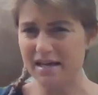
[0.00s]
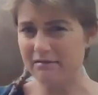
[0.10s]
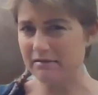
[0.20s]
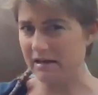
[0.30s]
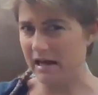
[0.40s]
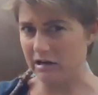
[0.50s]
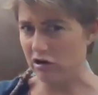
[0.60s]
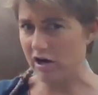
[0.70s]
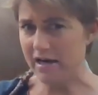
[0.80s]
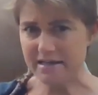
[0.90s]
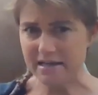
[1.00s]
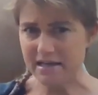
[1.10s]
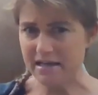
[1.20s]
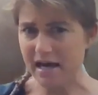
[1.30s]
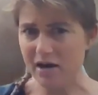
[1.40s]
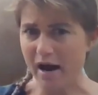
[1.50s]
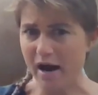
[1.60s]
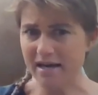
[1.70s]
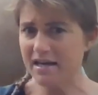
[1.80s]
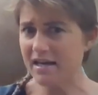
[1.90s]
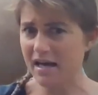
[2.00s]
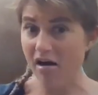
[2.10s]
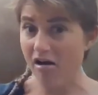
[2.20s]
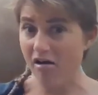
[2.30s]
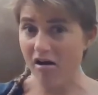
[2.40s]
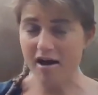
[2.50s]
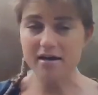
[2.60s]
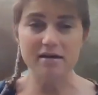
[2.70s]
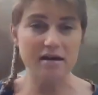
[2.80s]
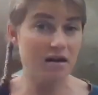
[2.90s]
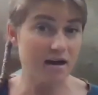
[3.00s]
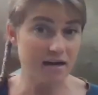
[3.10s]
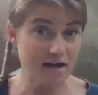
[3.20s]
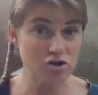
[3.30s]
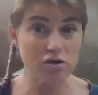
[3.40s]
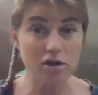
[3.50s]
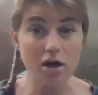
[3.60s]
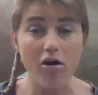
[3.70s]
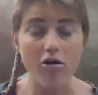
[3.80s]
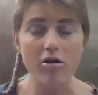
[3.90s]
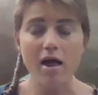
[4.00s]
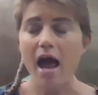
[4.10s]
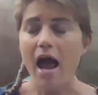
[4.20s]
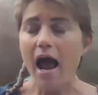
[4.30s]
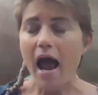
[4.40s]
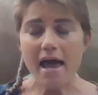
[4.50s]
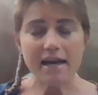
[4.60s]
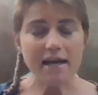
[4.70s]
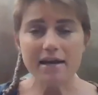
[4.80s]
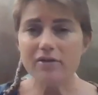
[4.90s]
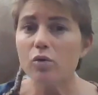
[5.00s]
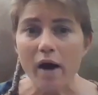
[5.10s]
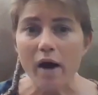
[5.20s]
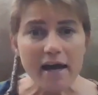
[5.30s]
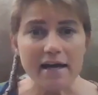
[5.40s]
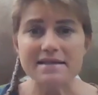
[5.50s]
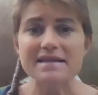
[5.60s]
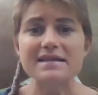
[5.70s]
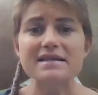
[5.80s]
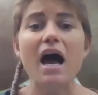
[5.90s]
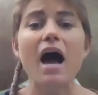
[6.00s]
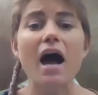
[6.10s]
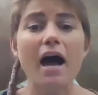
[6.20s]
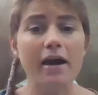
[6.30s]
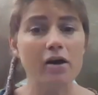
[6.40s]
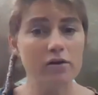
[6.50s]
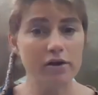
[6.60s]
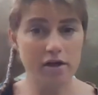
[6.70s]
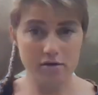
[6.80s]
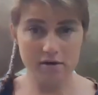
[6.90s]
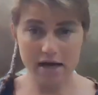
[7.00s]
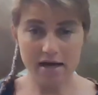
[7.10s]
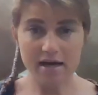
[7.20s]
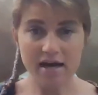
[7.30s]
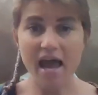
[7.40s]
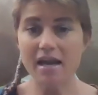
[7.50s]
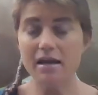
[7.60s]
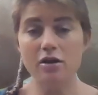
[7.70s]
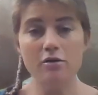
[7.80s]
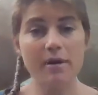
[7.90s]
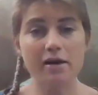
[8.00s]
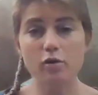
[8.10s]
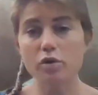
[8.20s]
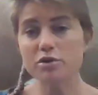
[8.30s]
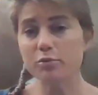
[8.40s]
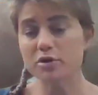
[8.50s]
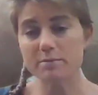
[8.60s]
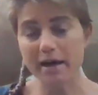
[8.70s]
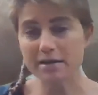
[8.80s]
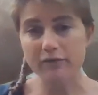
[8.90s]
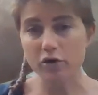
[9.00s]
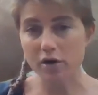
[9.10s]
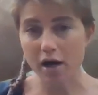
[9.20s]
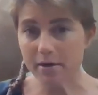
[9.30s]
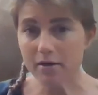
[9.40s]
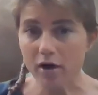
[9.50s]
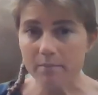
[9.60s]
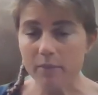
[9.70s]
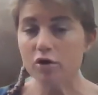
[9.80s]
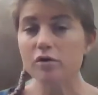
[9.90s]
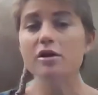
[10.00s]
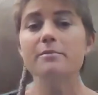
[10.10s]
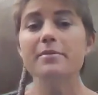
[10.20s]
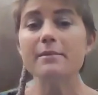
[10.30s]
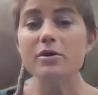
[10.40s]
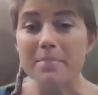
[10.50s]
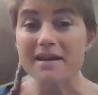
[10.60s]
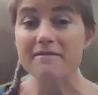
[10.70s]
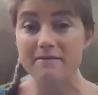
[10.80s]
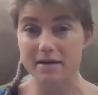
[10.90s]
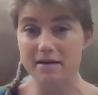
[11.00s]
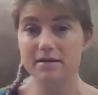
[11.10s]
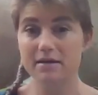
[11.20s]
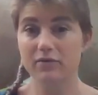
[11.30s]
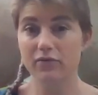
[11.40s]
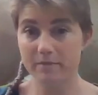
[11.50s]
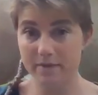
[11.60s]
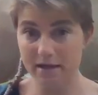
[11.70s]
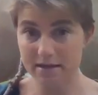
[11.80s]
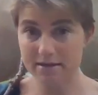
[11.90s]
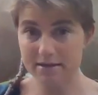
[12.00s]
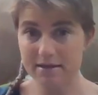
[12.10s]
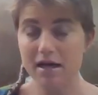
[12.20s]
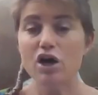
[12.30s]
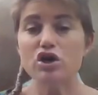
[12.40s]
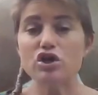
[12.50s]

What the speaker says: like kind of crazy, kind of wacky, kind of odd, and not natural at all. And either way is entirely okay. And no matter which perspective you're coming from, you're going to be able to benefit from this.